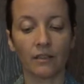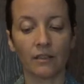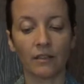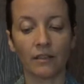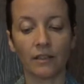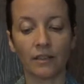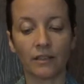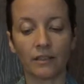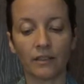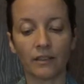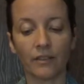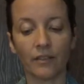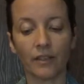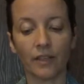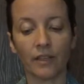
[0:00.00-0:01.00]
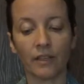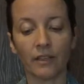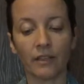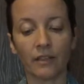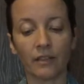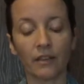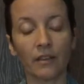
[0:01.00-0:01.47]
on the
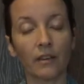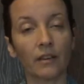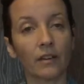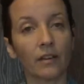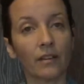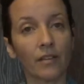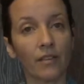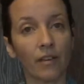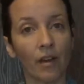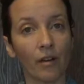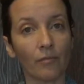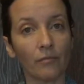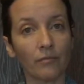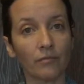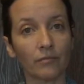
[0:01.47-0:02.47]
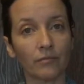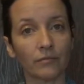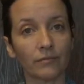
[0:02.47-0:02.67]
thumb.